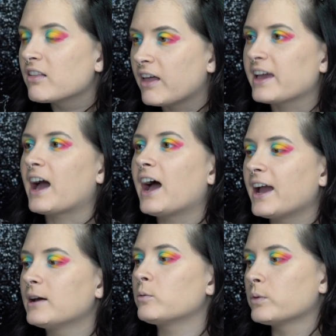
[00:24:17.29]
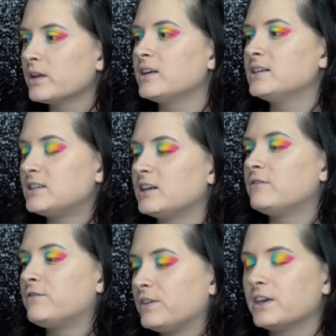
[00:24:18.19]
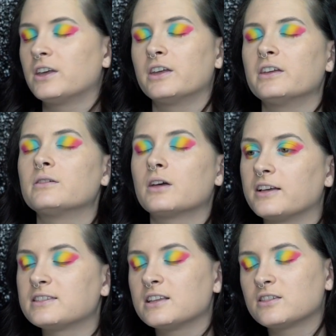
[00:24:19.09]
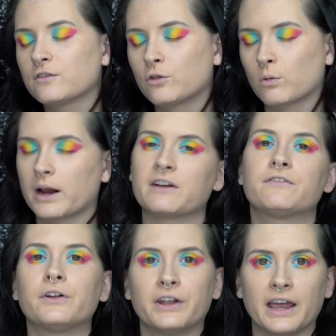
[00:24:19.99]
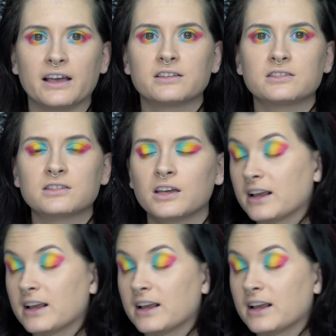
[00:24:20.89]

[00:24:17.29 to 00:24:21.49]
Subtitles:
like I really did feel a sense of gratefulness,